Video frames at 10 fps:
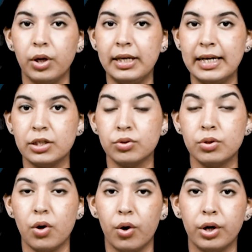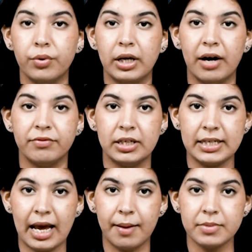were linked to longer recovery
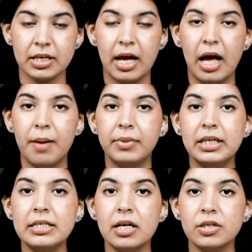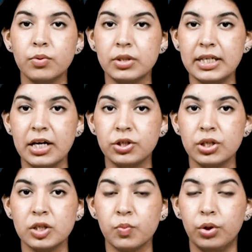times. But these
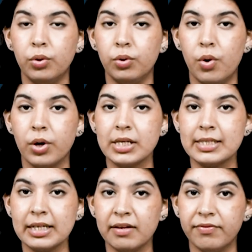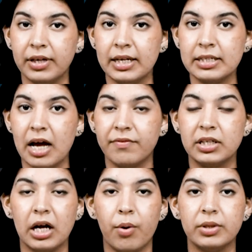associations were no longer significant
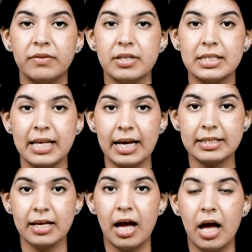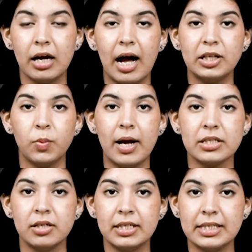after accounting for sex,
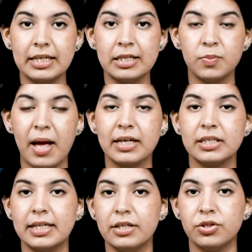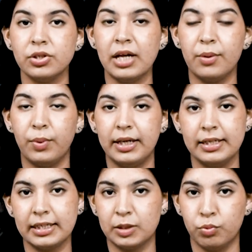cardiovascular disease, vaccination, and
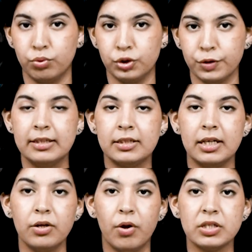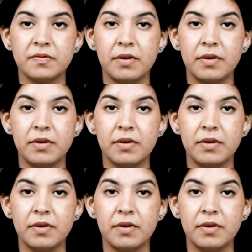variant exposure. The study also